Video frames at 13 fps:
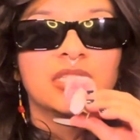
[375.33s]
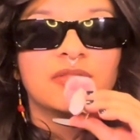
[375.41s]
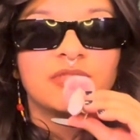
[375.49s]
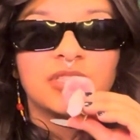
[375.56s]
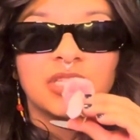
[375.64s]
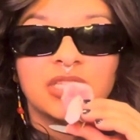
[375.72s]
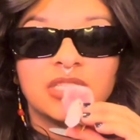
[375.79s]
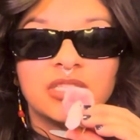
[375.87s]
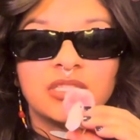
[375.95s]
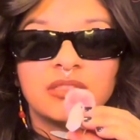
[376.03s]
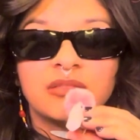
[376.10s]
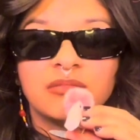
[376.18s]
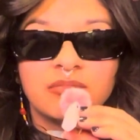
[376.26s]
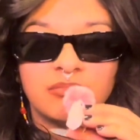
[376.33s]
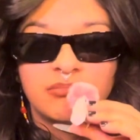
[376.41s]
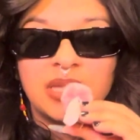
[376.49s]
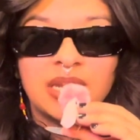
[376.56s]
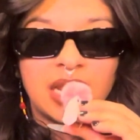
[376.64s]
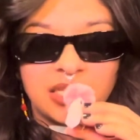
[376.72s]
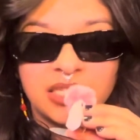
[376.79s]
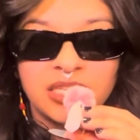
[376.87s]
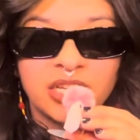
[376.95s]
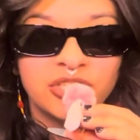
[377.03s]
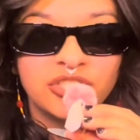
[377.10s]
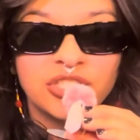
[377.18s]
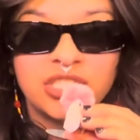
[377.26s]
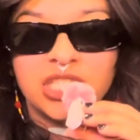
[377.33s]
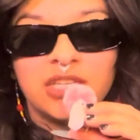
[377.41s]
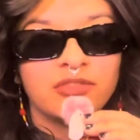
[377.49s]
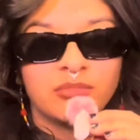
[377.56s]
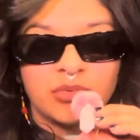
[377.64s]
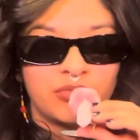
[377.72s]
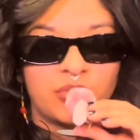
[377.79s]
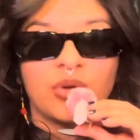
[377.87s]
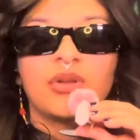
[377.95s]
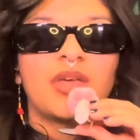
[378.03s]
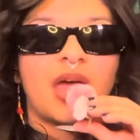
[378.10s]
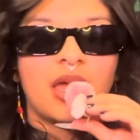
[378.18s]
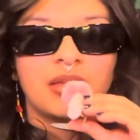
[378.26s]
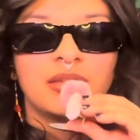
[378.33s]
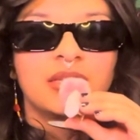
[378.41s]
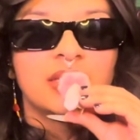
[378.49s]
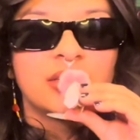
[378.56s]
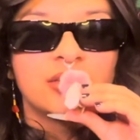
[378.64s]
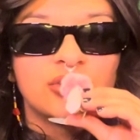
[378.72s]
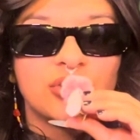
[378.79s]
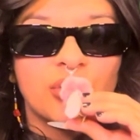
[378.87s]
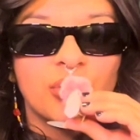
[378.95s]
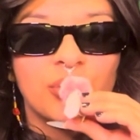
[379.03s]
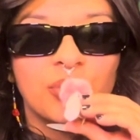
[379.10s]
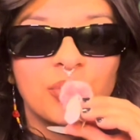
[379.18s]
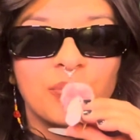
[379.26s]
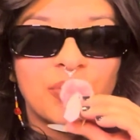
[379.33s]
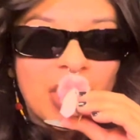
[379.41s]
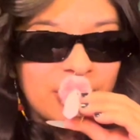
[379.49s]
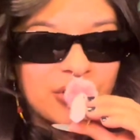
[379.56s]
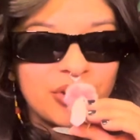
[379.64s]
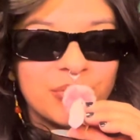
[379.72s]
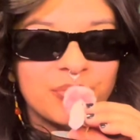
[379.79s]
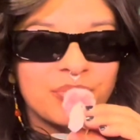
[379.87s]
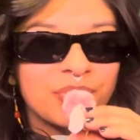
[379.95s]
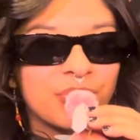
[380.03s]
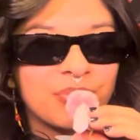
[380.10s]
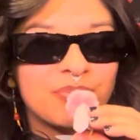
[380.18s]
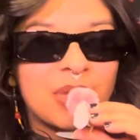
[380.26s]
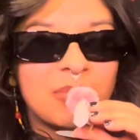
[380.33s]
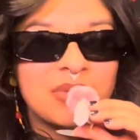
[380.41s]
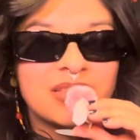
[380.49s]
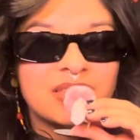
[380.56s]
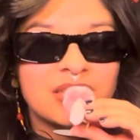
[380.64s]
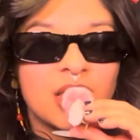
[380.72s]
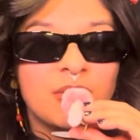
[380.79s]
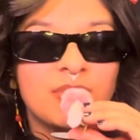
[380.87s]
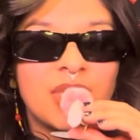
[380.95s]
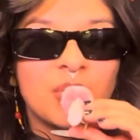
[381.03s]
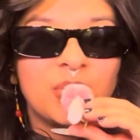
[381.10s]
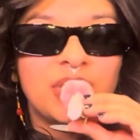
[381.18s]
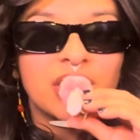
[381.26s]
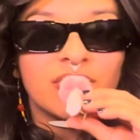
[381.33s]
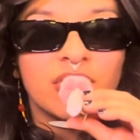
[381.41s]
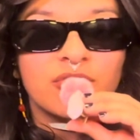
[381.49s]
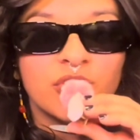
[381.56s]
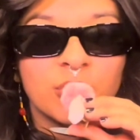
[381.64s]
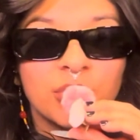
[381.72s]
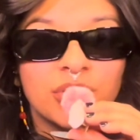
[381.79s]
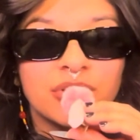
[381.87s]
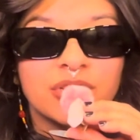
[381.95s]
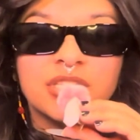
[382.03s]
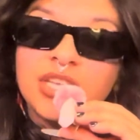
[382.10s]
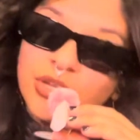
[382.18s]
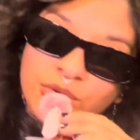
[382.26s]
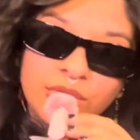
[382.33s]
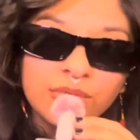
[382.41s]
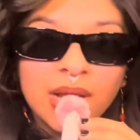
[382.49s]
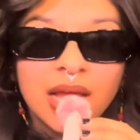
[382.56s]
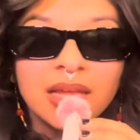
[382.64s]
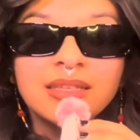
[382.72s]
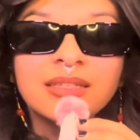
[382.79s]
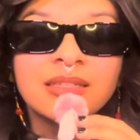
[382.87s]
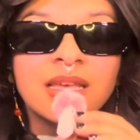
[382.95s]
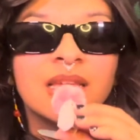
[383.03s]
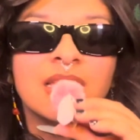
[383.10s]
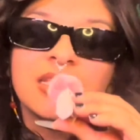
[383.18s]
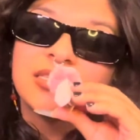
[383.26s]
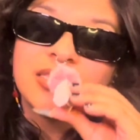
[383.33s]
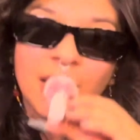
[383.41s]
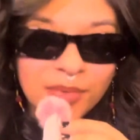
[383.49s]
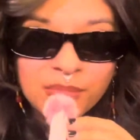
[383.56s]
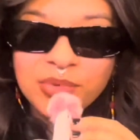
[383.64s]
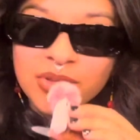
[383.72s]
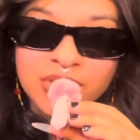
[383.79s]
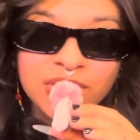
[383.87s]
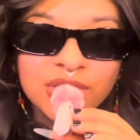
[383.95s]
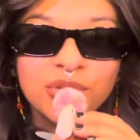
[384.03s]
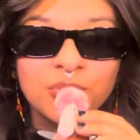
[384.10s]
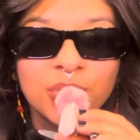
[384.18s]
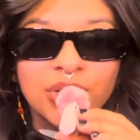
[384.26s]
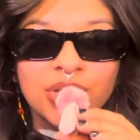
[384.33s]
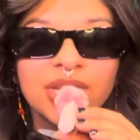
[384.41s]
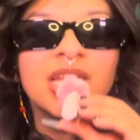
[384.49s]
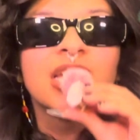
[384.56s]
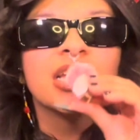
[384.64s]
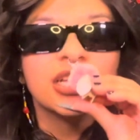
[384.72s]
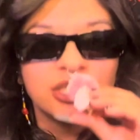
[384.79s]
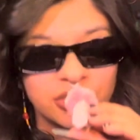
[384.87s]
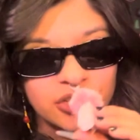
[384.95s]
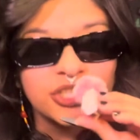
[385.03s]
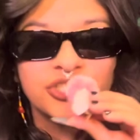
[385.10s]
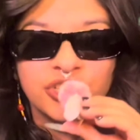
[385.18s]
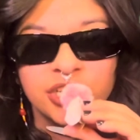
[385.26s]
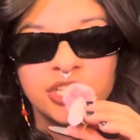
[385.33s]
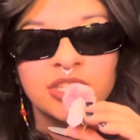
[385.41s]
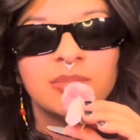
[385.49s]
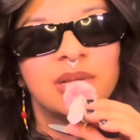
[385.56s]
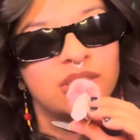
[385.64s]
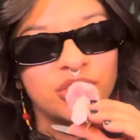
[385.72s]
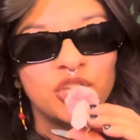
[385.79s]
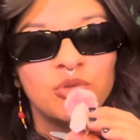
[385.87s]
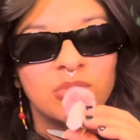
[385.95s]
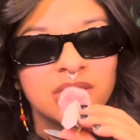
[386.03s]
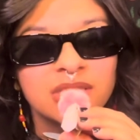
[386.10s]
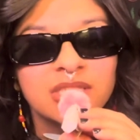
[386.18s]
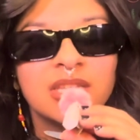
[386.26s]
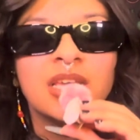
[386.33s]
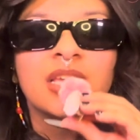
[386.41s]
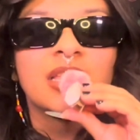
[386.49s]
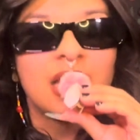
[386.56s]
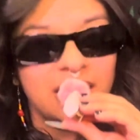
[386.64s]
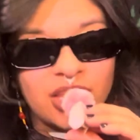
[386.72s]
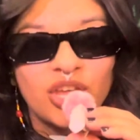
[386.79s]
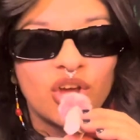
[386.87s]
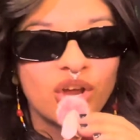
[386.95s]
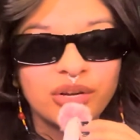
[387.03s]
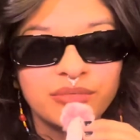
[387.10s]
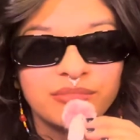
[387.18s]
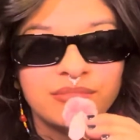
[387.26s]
since mid 1900s and even before that. So, I don't know. Maybe it's time that we give our farm workers equal rights, stop abusing their work, and start treating them like the humans that they are.